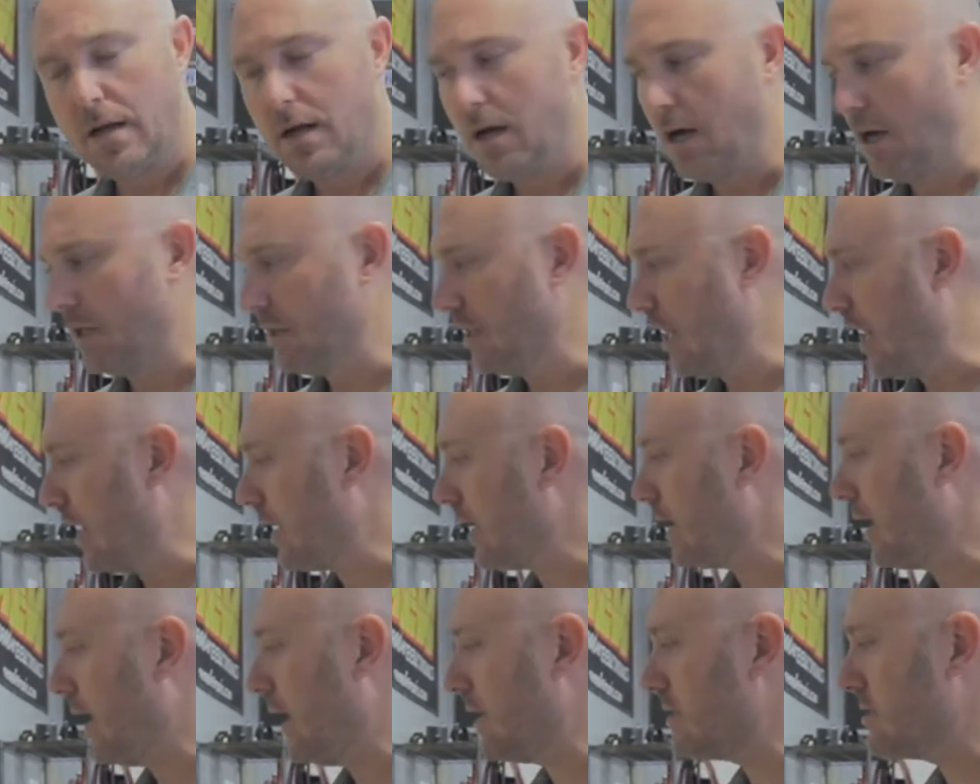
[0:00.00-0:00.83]
A lot of
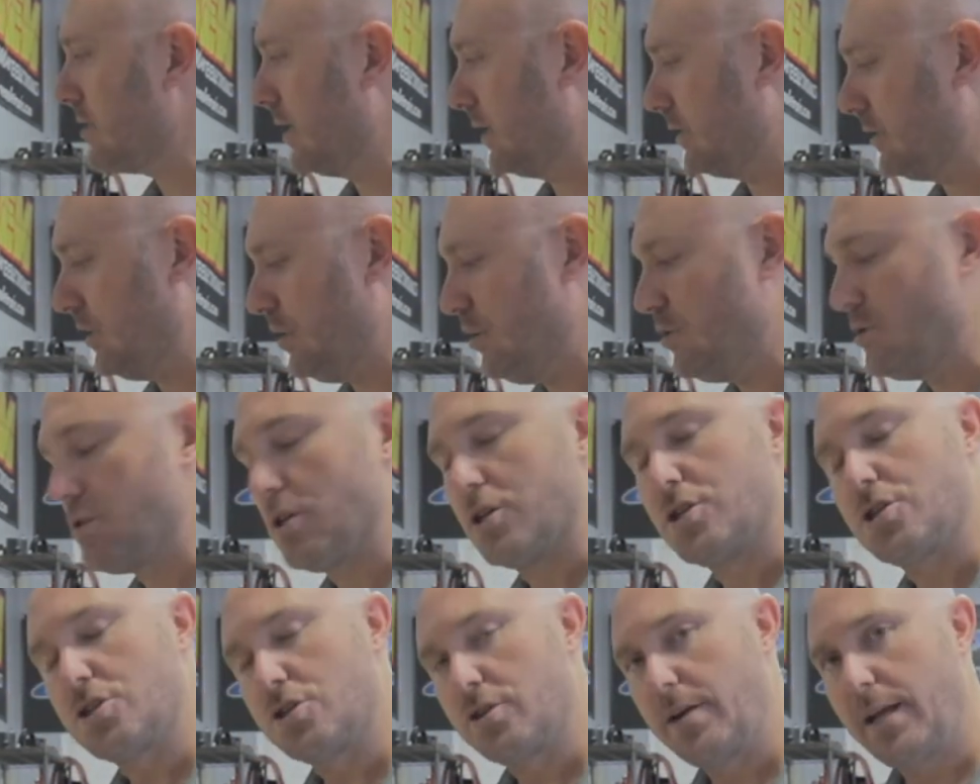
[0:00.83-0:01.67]
guys like to use a
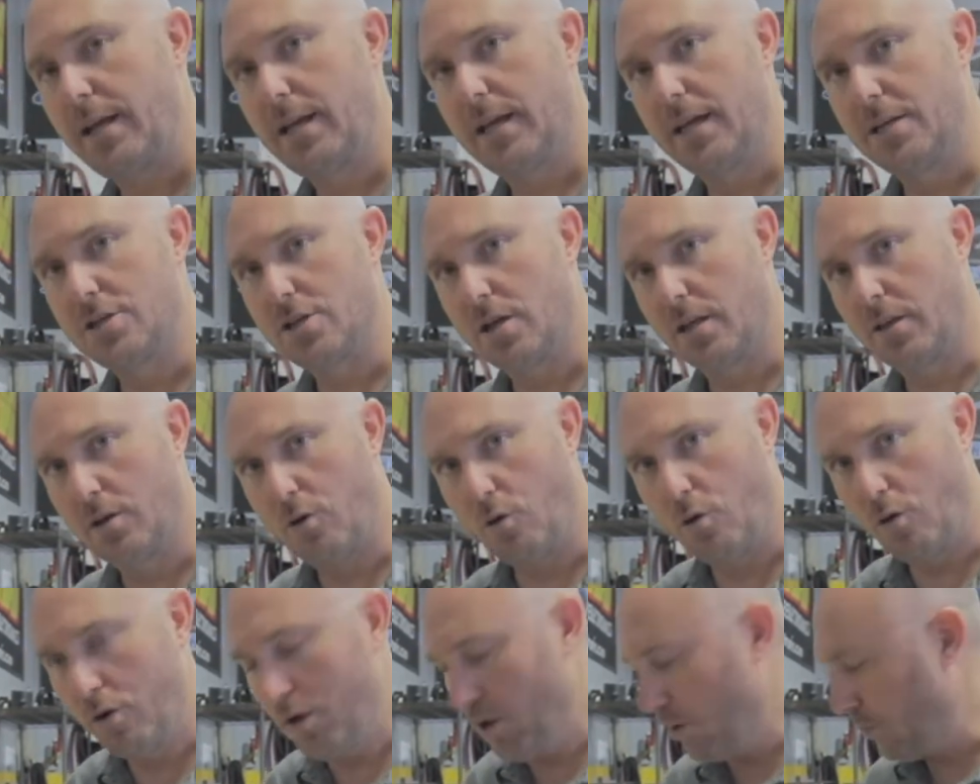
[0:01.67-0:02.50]
straight edge on the
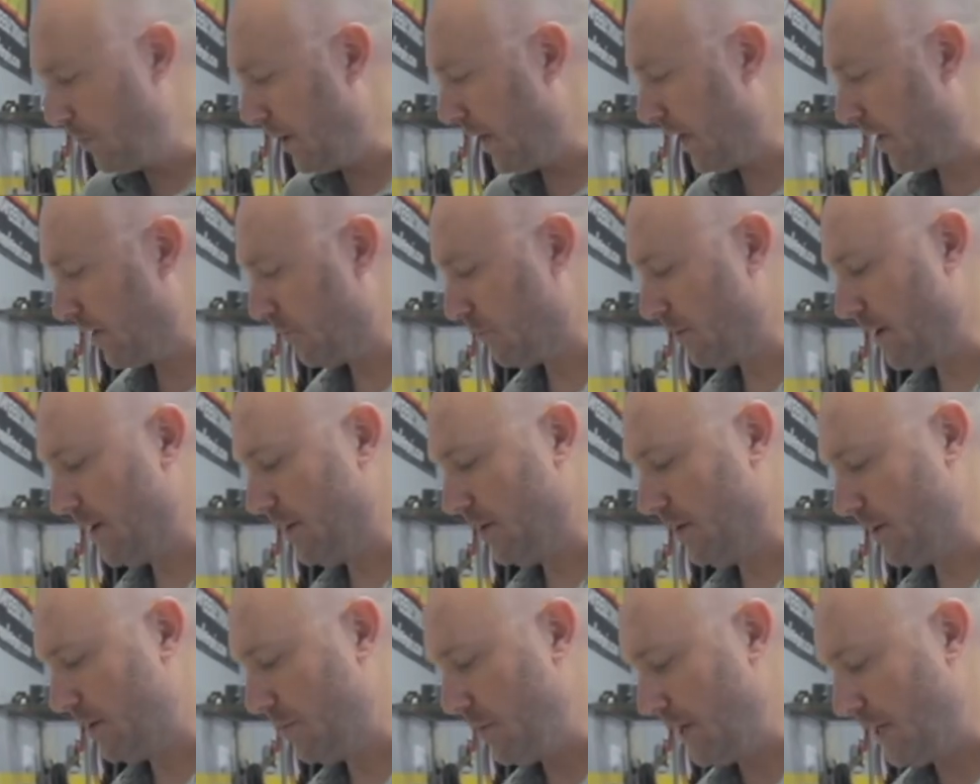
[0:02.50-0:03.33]
oil pan
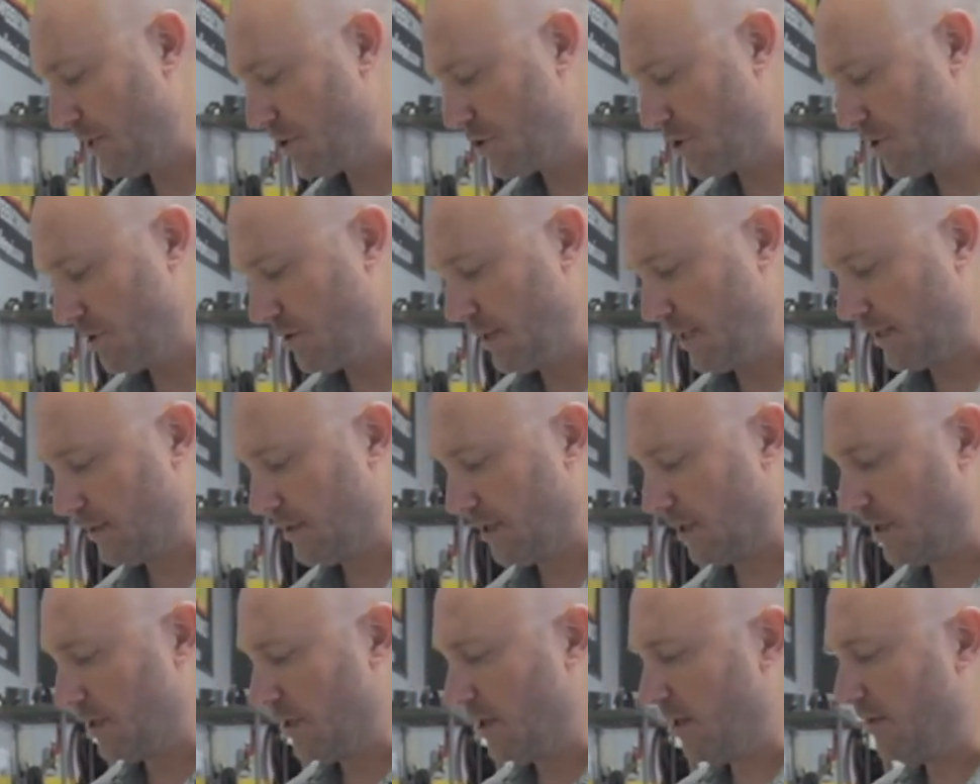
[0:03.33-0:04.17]
rail and make sure that the
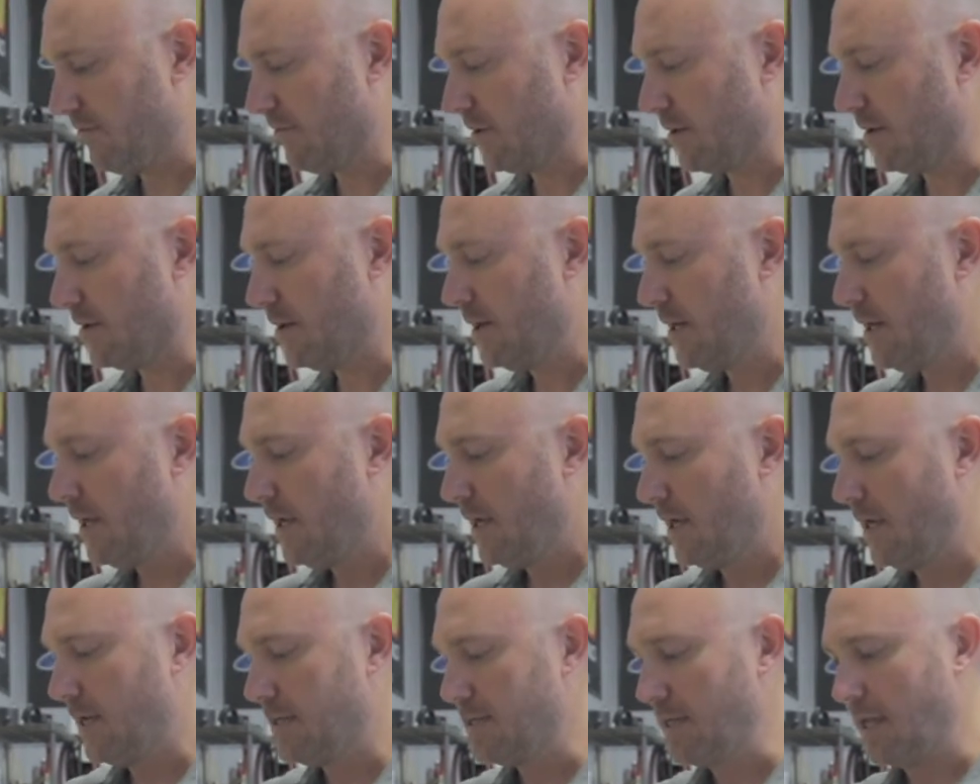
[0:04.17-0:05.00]
cover
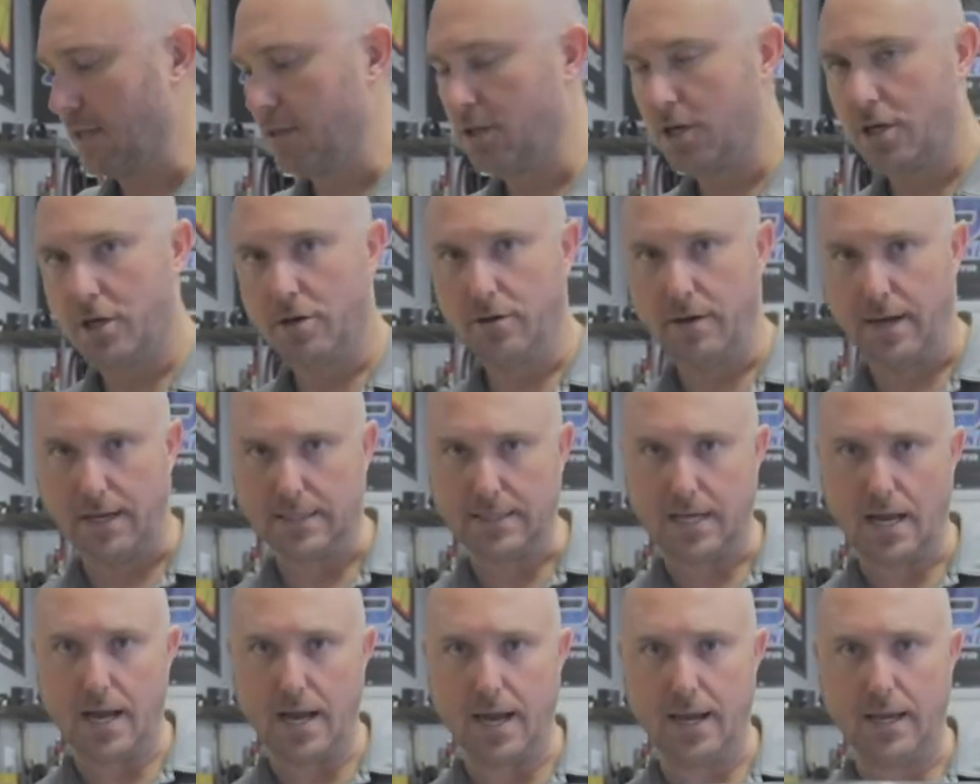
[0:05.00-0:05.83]
is at the correct
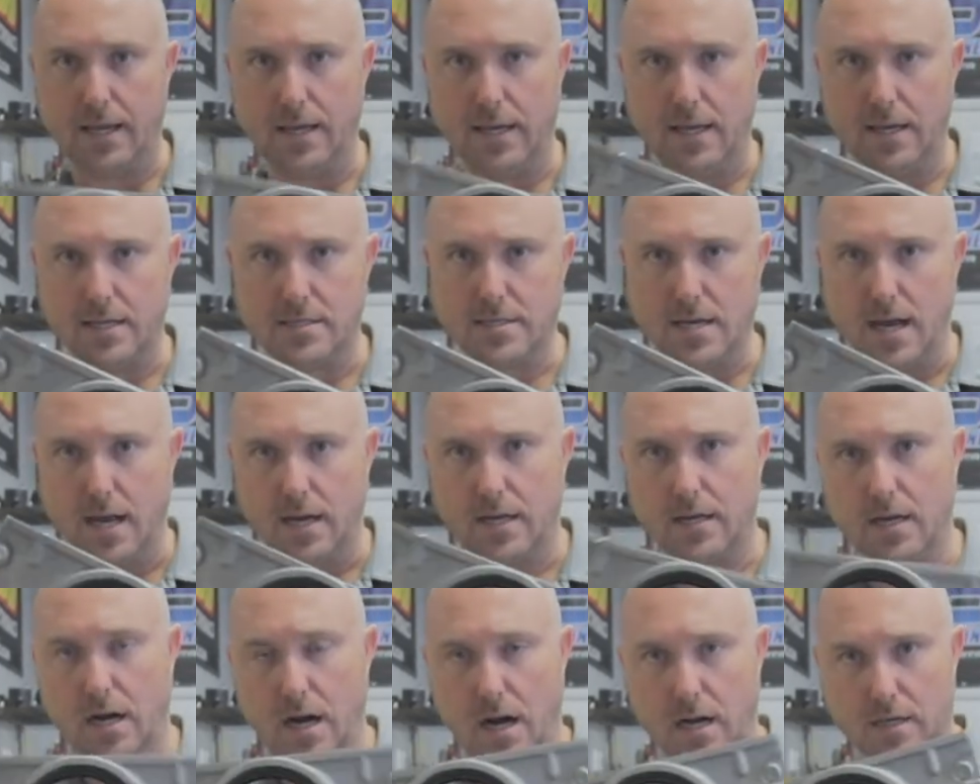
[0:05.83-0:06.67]
height and it's not
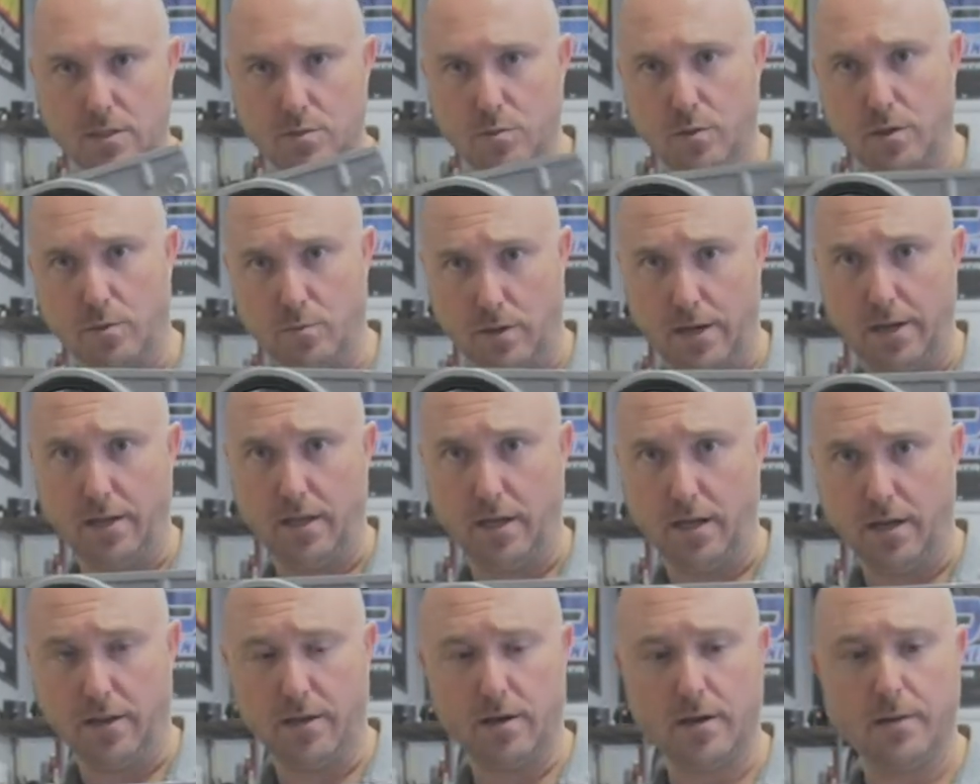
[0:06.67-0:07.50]
cocked one way or the
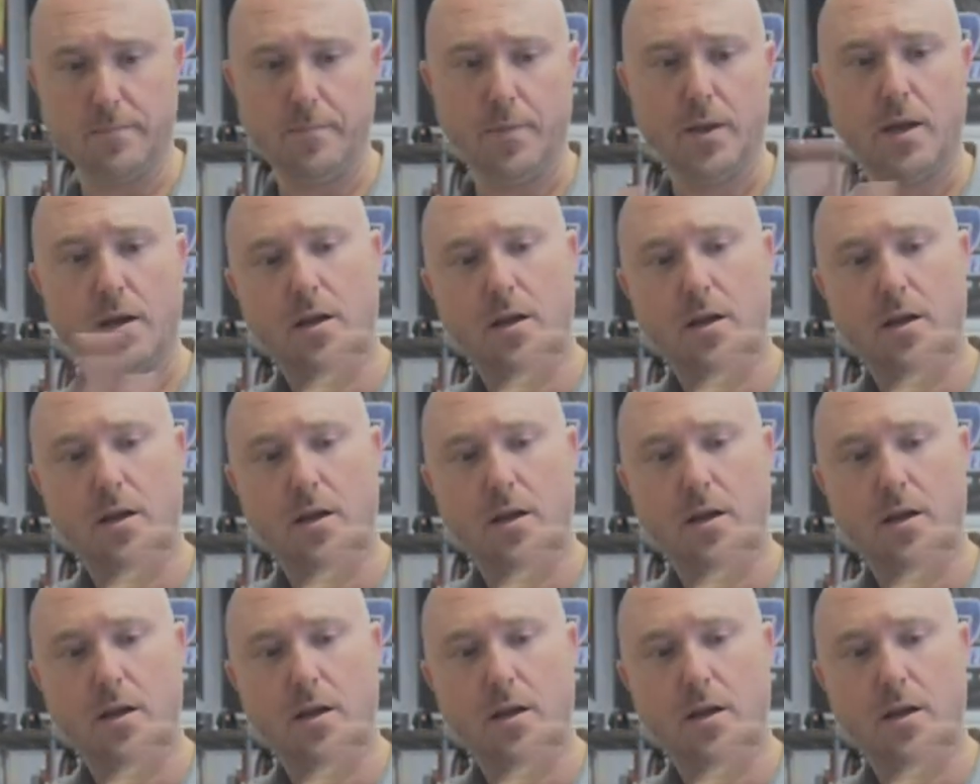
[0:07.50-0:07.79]
other.